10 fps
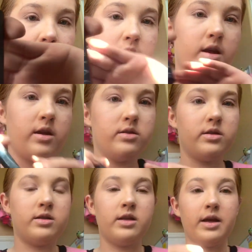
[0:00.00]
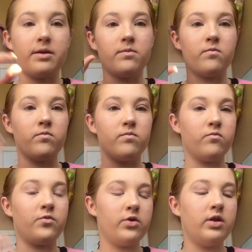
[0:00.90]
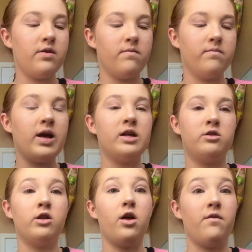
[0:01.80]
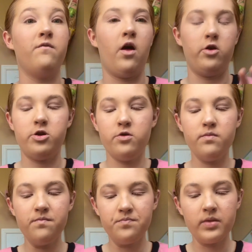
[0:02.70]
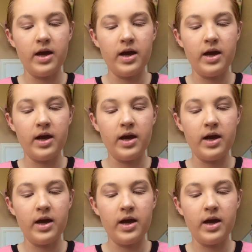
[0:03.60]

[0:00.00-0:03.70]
and it's like really has a lot of volume,